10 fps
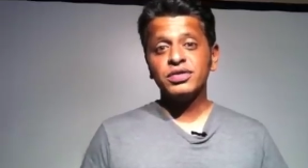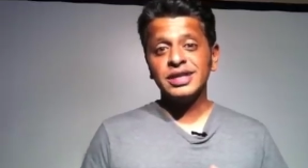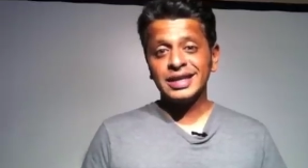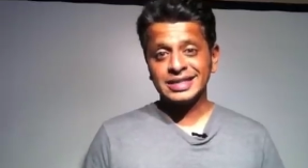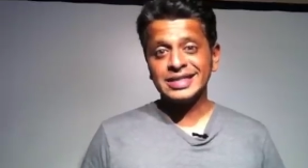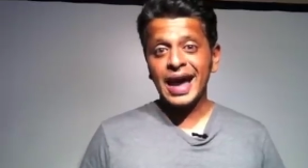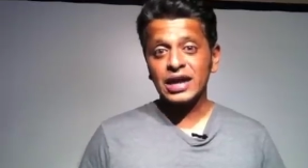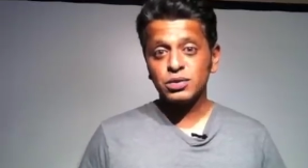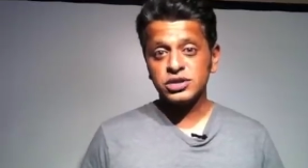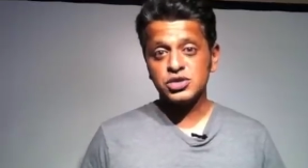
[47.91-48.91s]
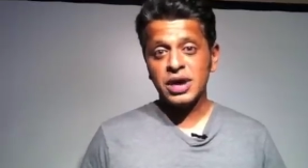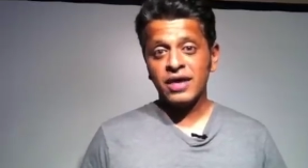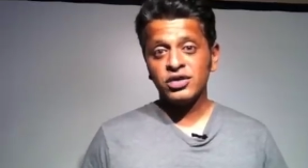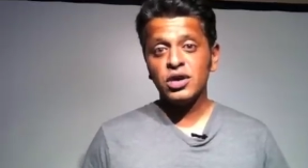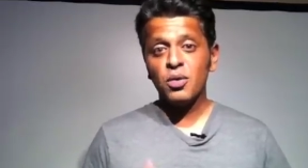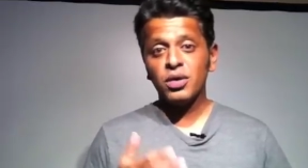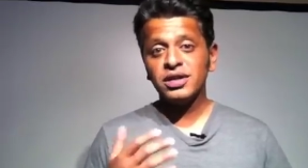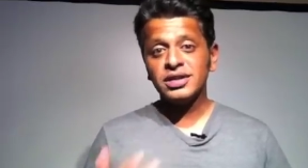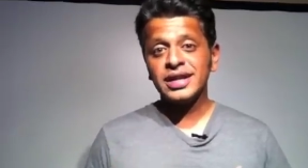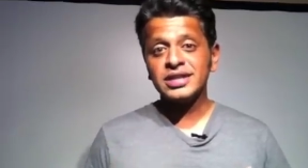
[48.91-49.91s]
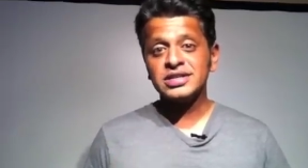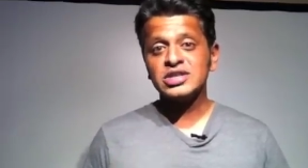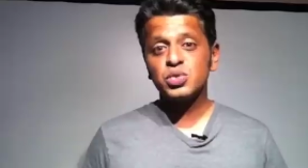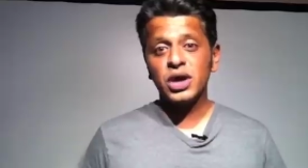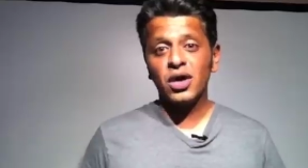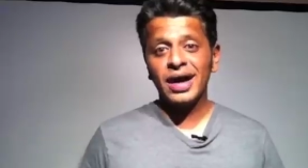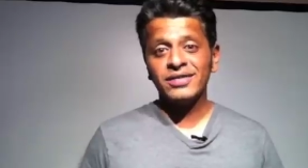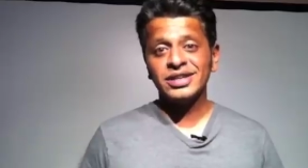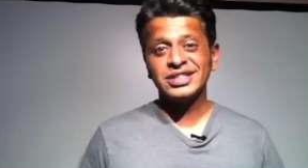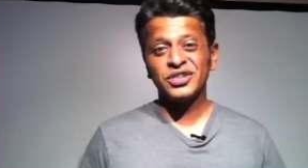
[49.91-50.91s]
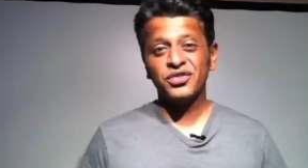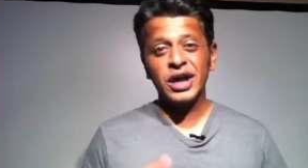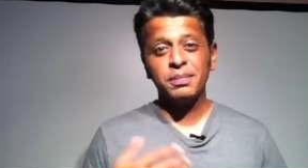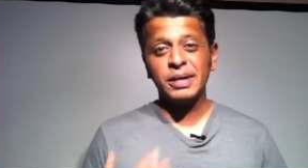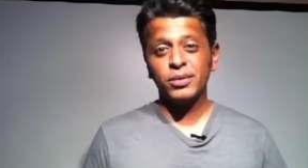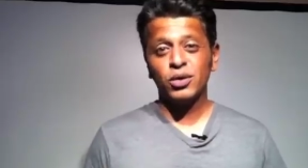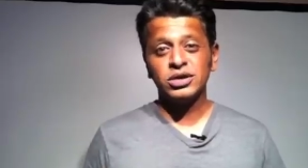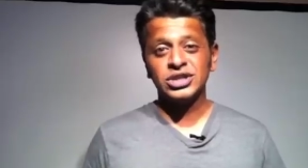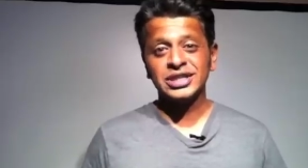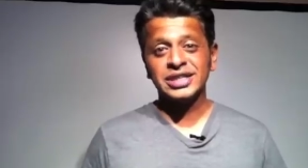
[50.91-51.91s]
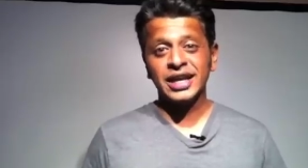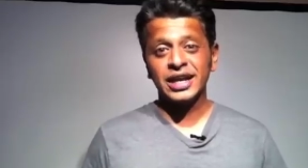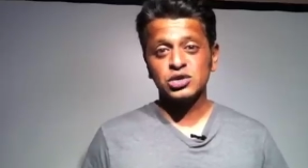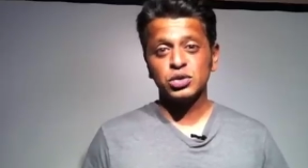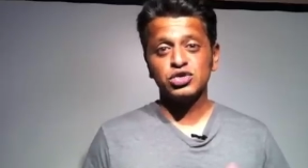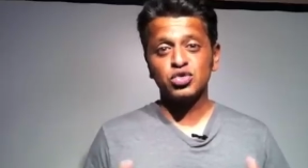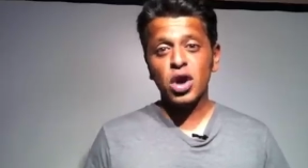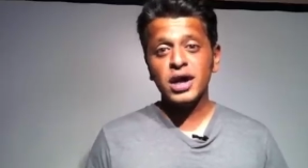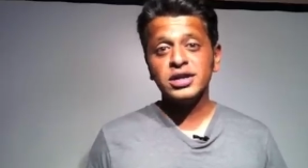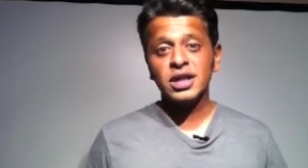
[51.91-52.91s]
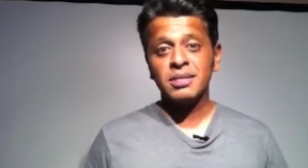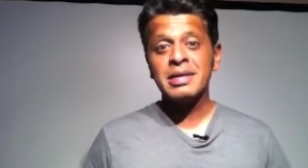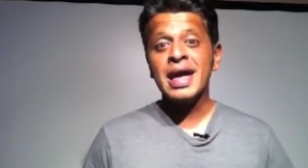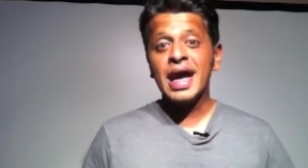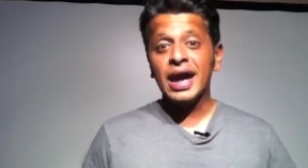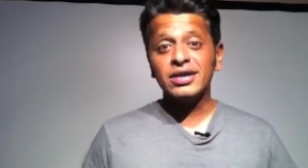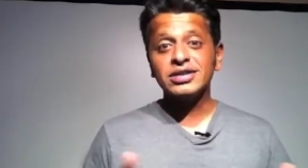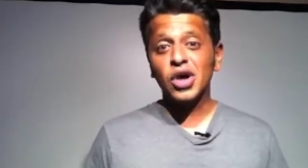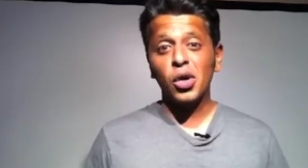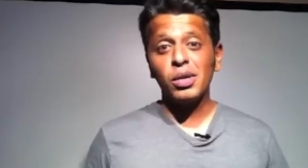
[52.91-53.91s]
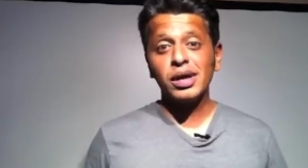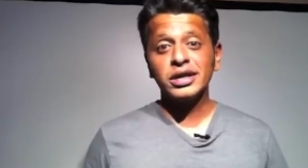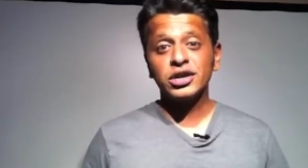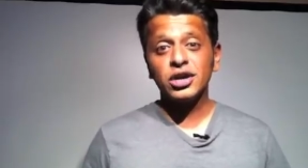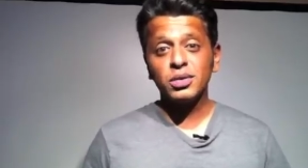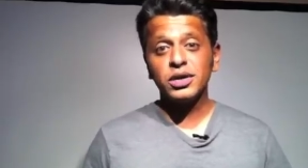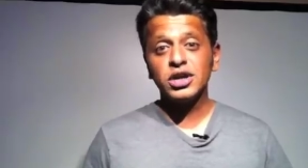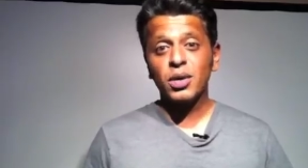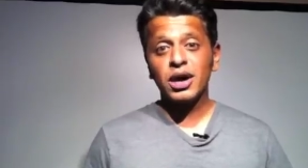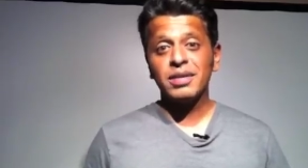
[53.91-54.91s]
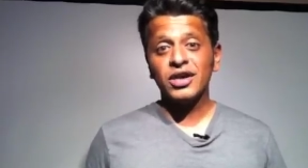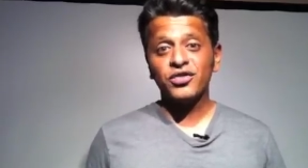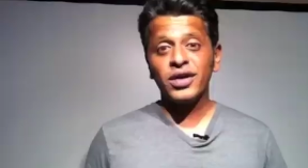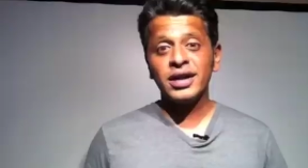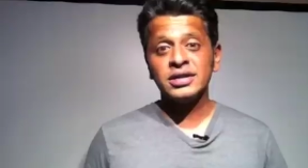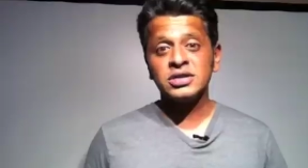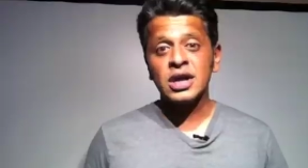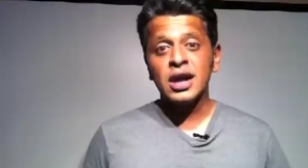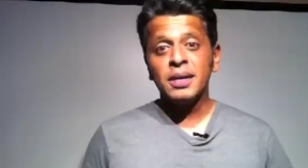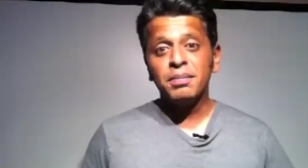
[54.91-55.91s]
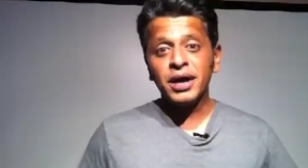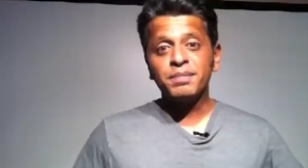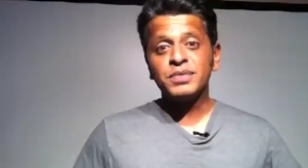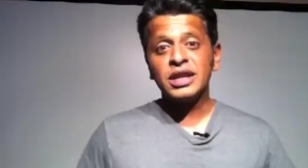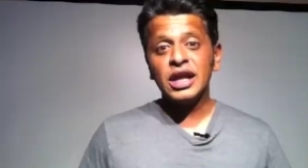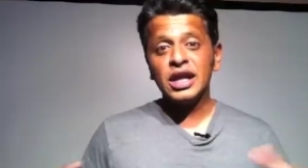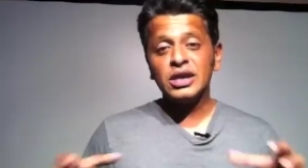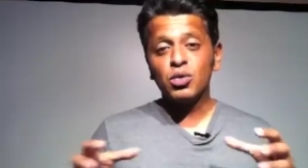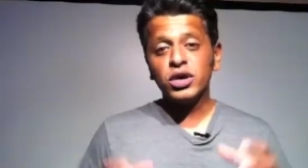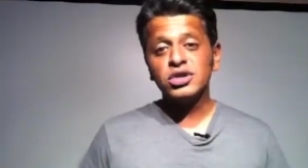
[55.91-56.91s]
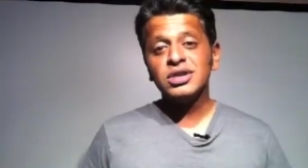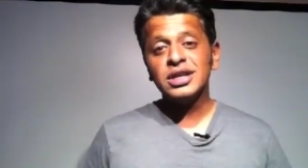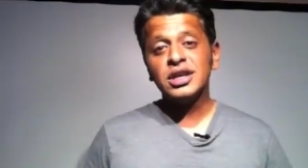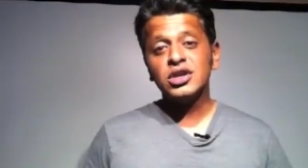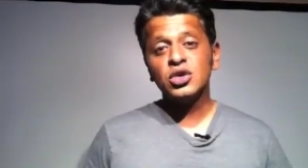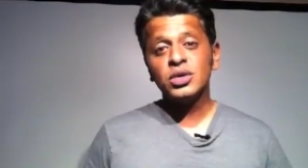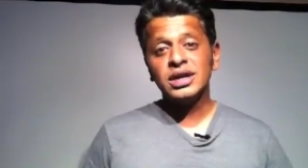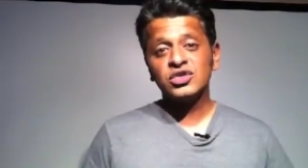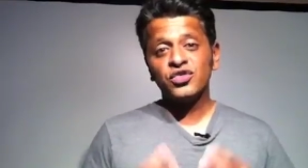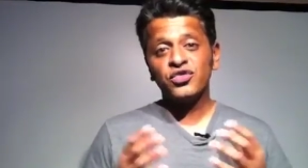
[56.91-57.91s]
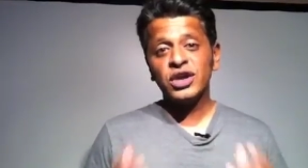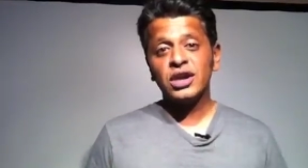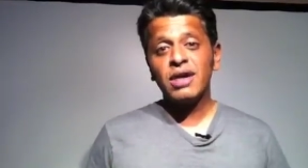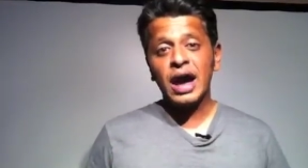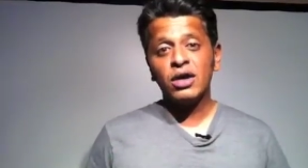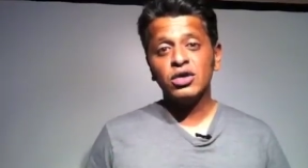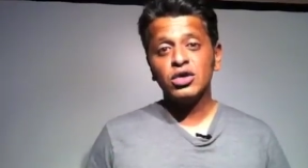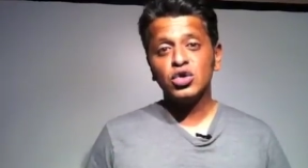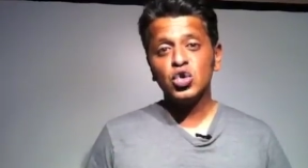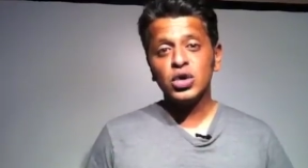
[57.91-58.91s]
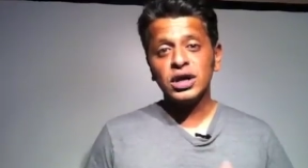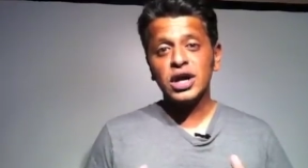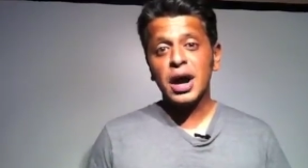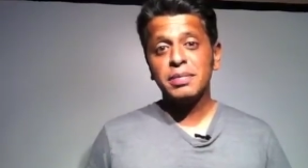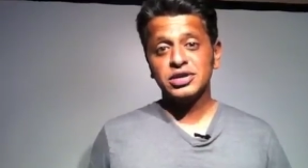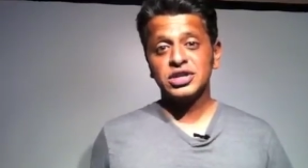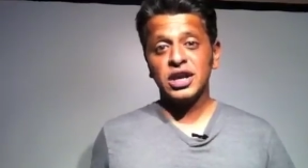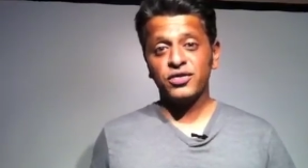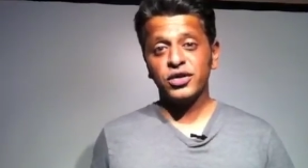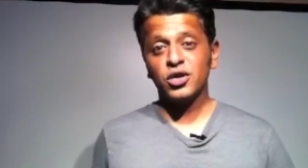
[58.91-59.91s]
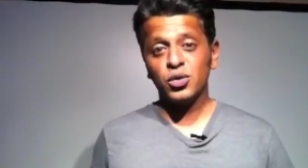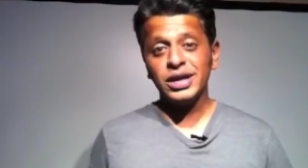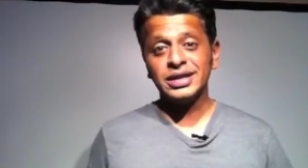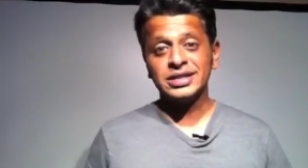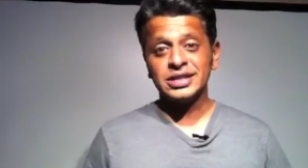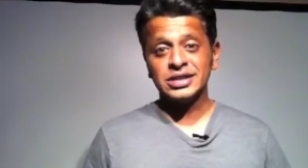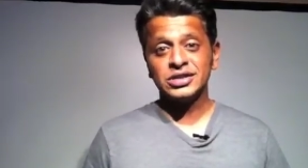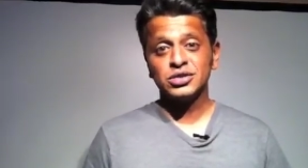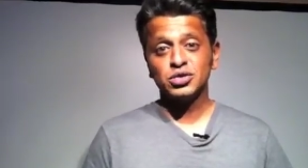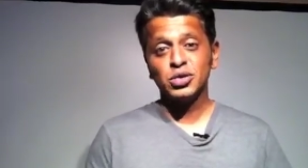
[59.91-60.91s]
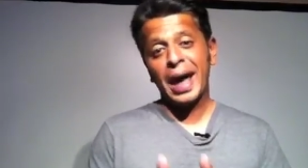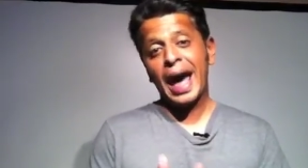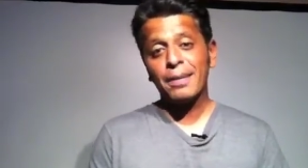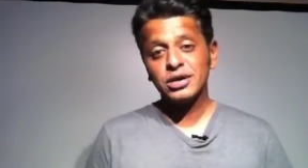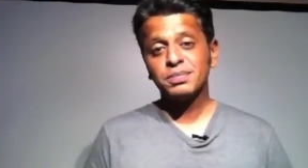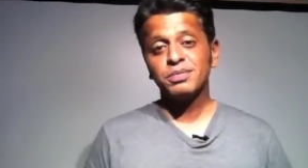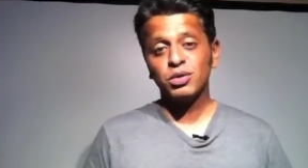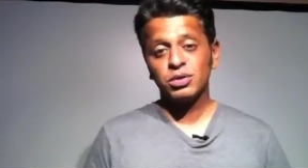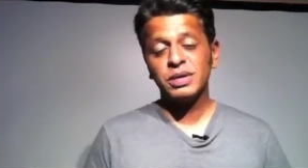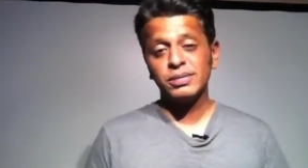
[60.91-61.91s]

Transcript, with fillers: the exact ones you have. You know, one of the tendencies we all have is to find people who are just like us. We're drawn to them, and that's all well and good when you want to make friends, but what you need to do is figure out who can compensate for your weaknesses who happen to, with